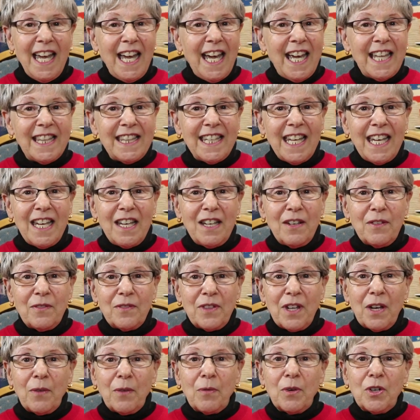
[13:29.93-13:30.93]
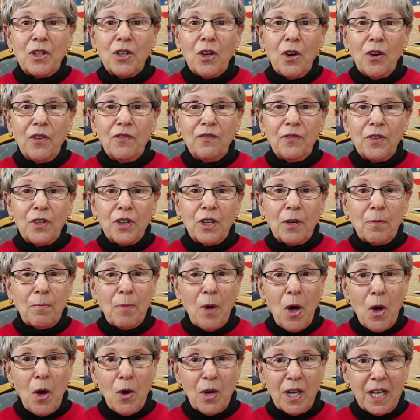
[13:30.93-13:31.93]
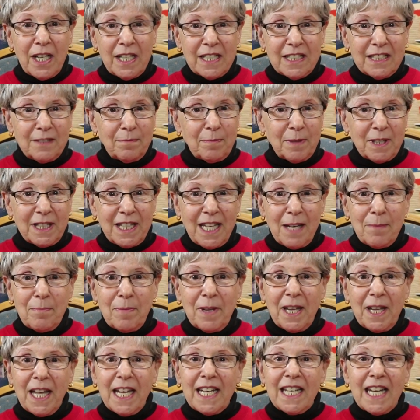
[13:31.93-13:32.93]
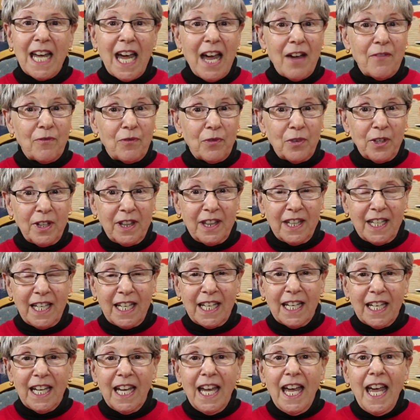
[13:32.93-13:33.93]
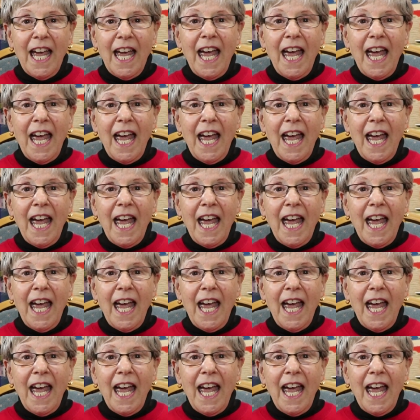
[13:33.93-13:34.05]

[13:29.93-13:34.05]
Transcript: And they, they were known for their polkas, but they played everything.